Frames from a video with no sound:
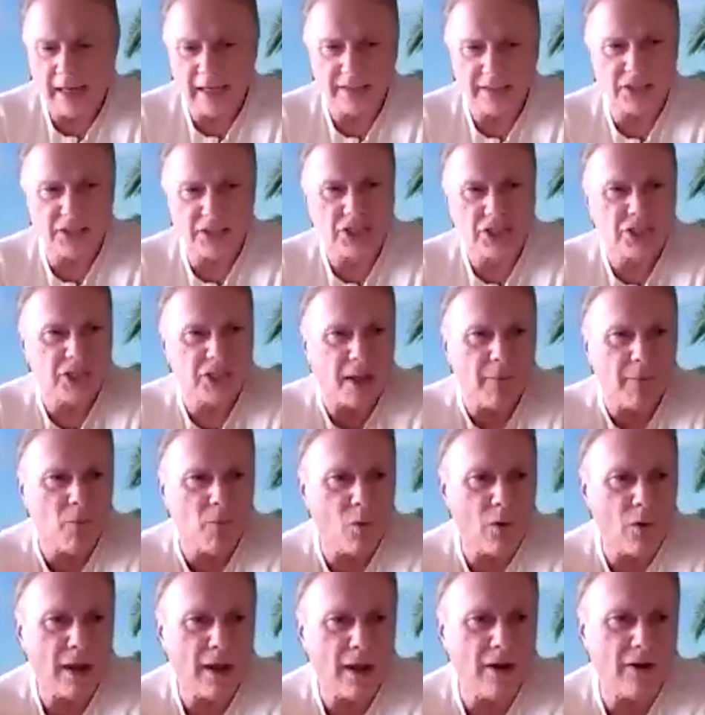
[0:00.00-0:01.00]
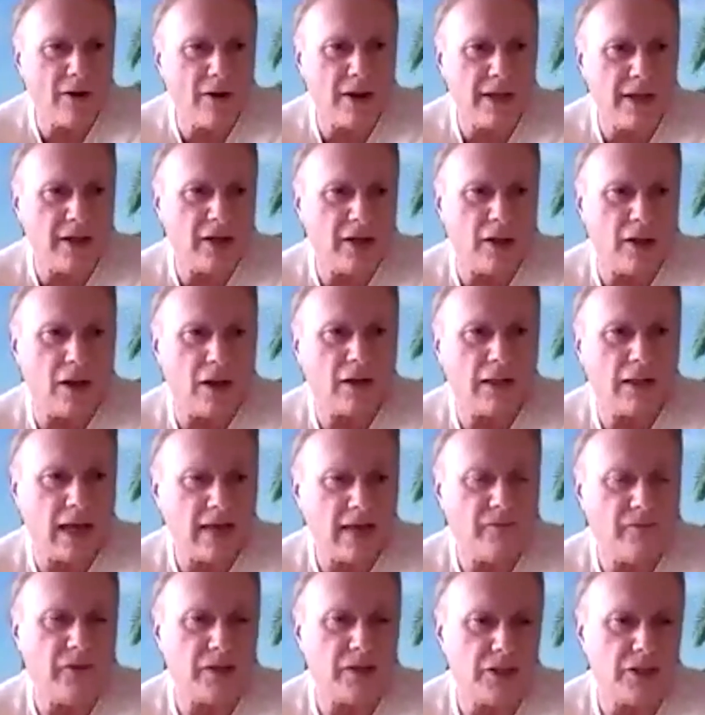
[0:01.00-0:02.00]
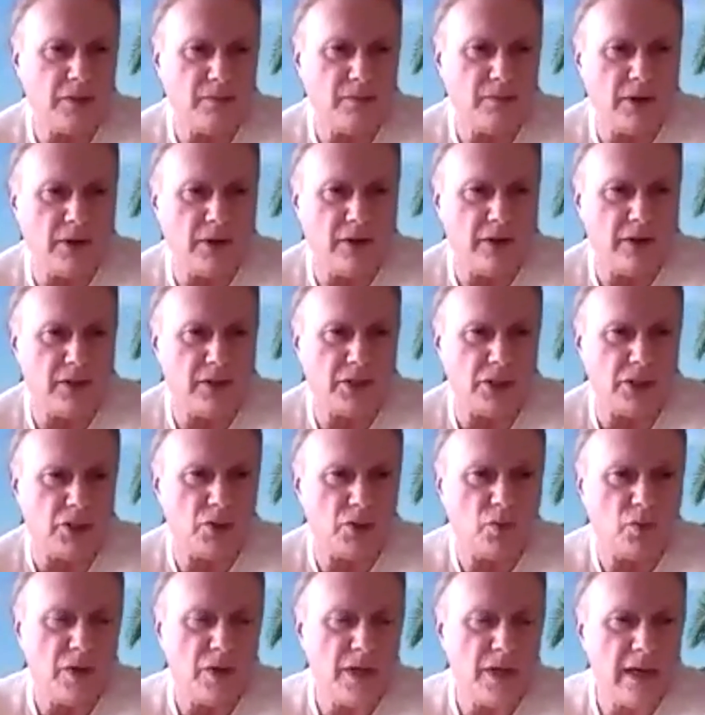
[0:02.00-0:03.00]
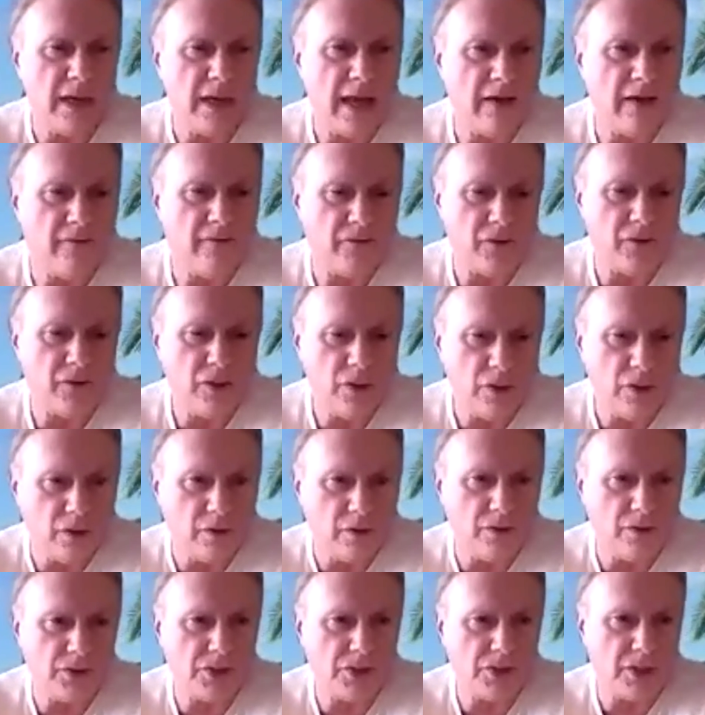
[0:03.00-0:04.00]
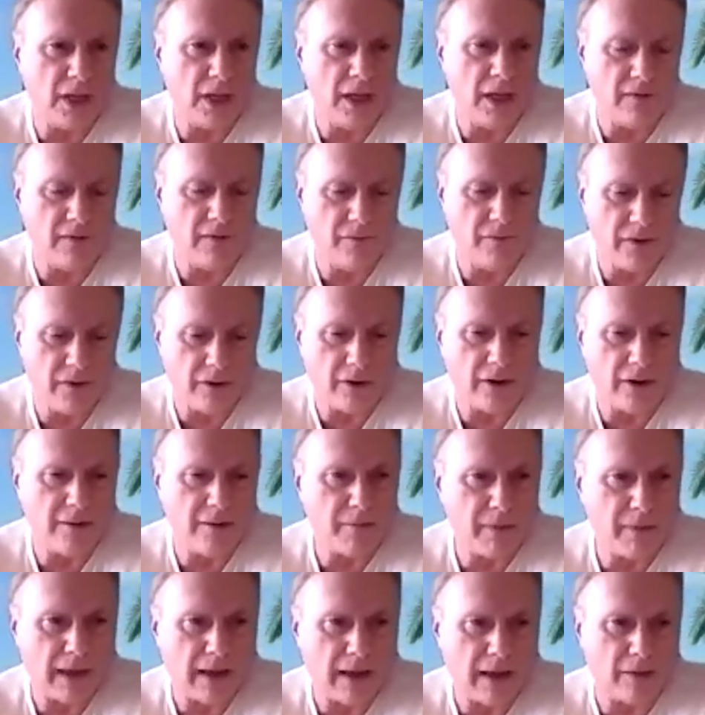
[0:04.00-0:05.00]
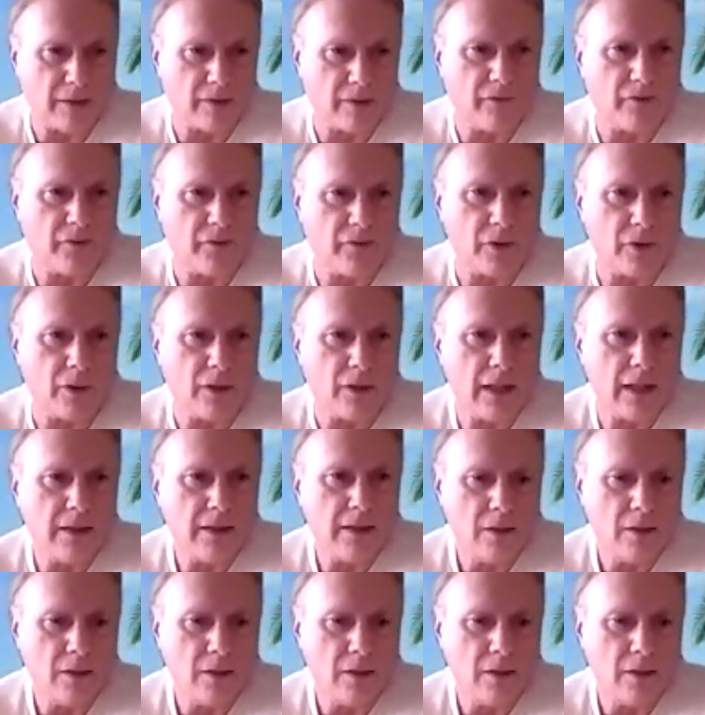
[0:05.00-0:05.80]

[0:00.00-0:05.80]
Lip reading: somewhere in our life experiences, we have used a very powerful